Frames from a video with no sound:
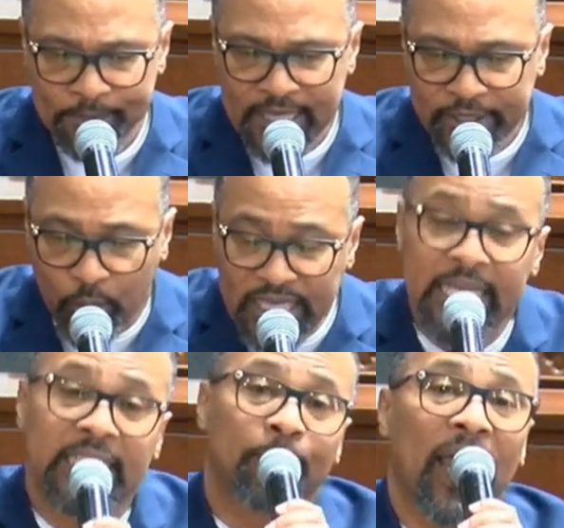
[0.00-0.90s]
So He's
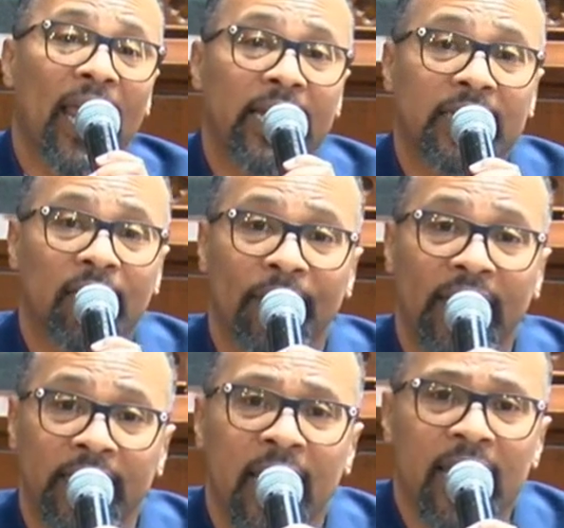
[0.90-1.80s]
explaining to me, He
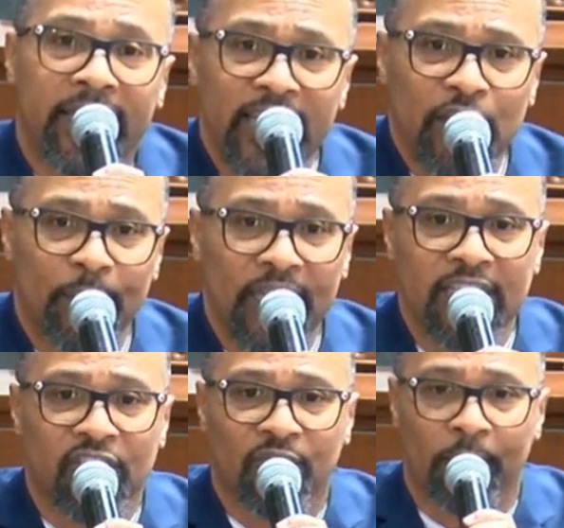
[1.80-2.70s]
gives me
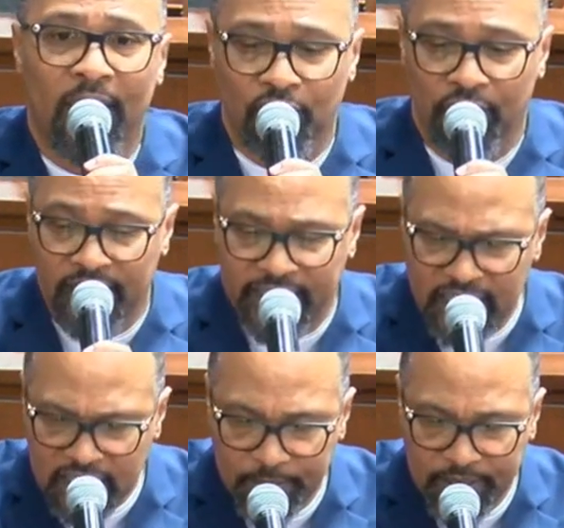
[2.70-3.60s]
information, He
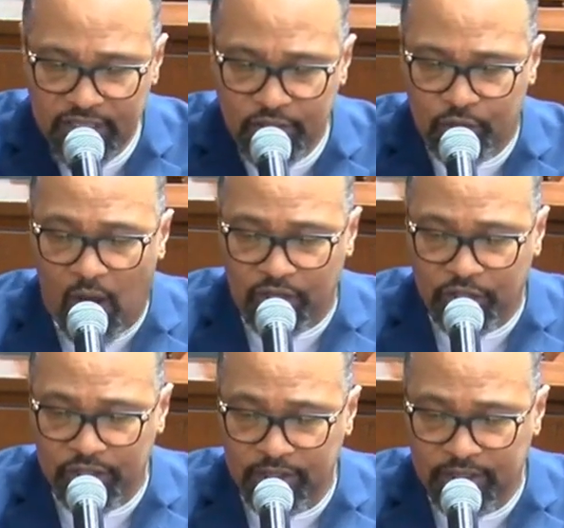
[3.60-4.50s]
gives me
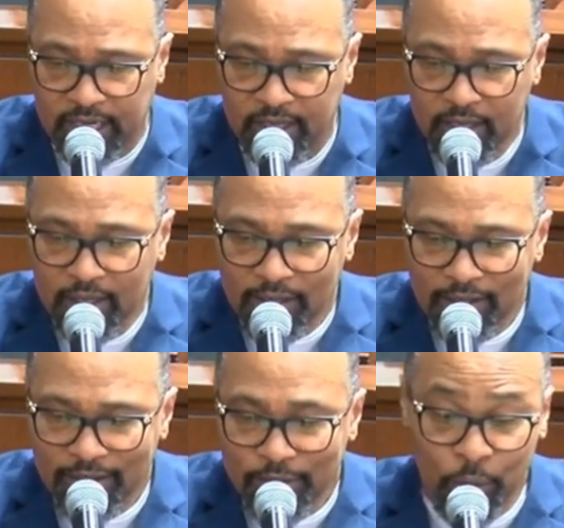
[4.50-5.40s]
instructions, and
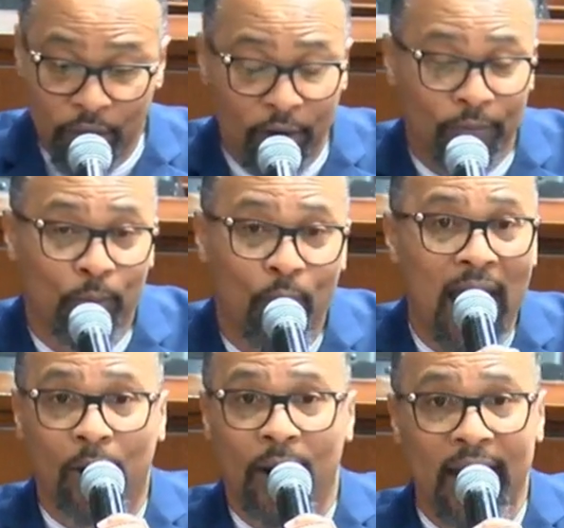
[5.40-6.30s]
so therefore I
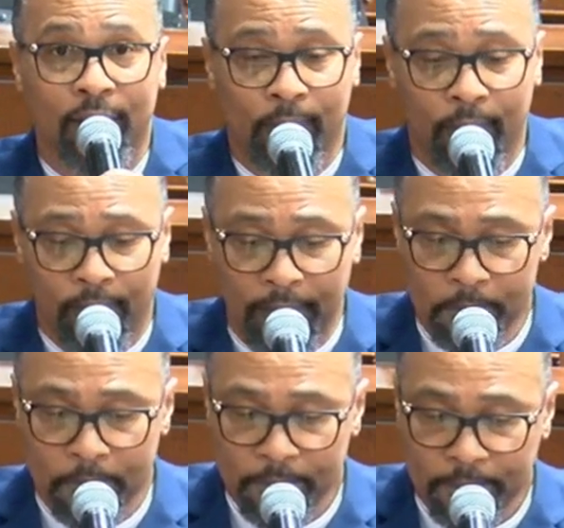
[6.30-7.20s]
don't have to worry.
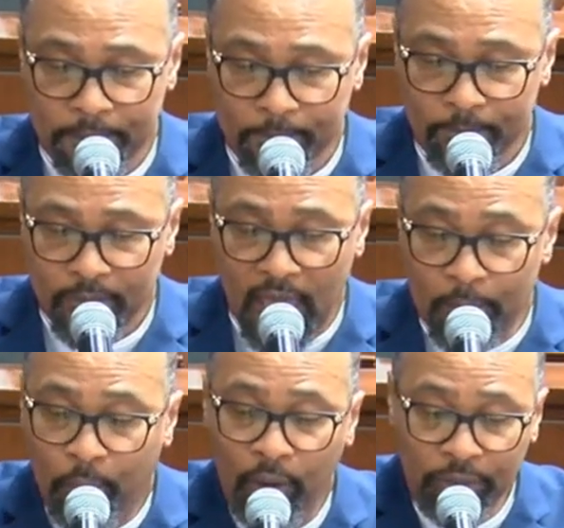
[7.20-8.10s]
And
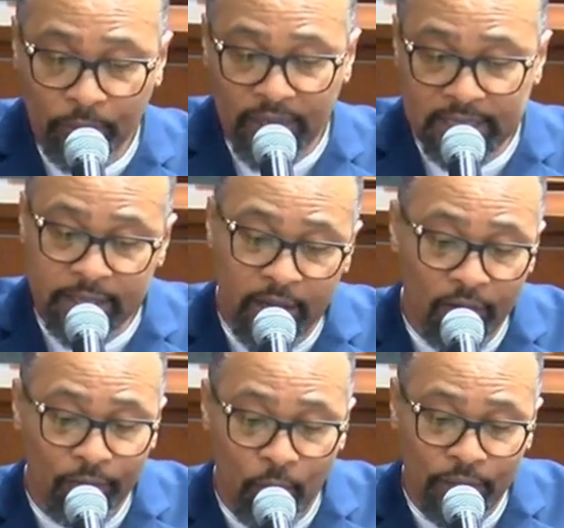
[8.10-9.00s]
point three is
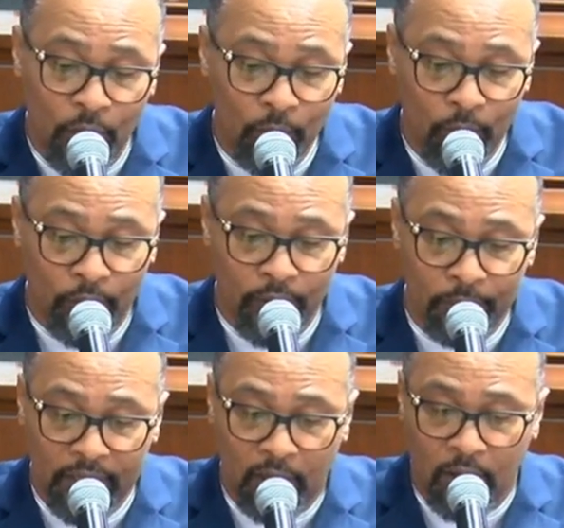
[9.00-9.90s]
therefore don't worry
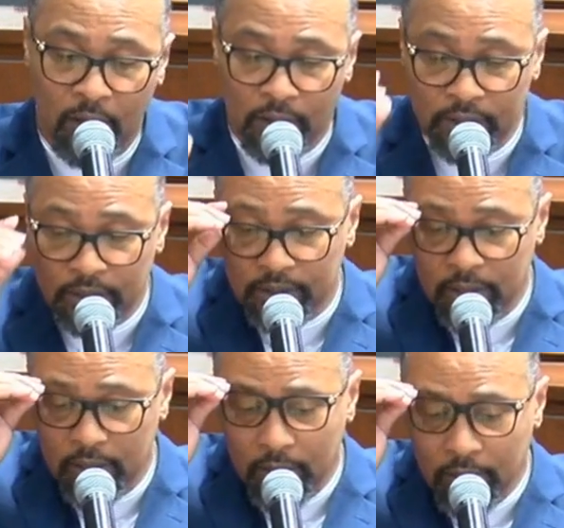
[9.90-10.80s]
because
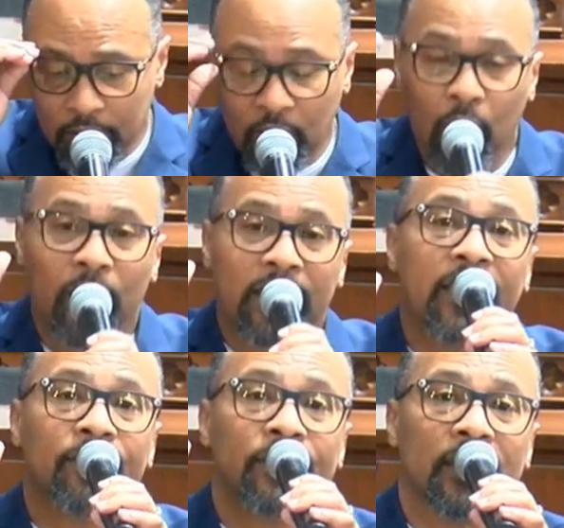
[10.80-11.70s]
the Lord
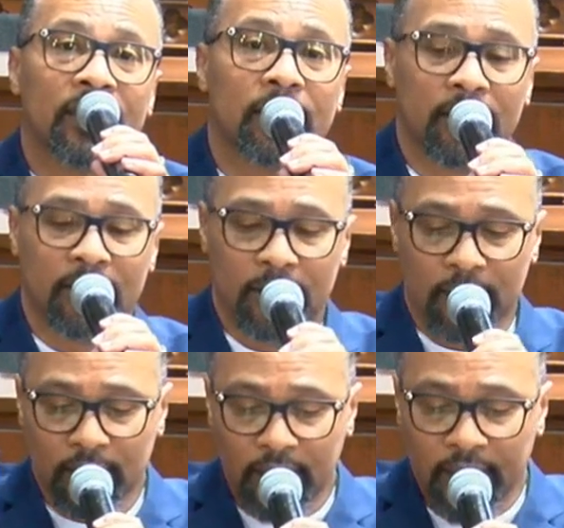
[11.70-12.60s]
gives us
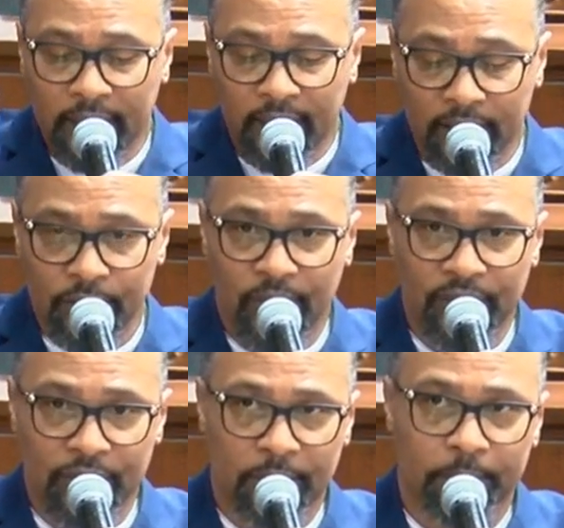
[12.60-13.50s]
an illustration.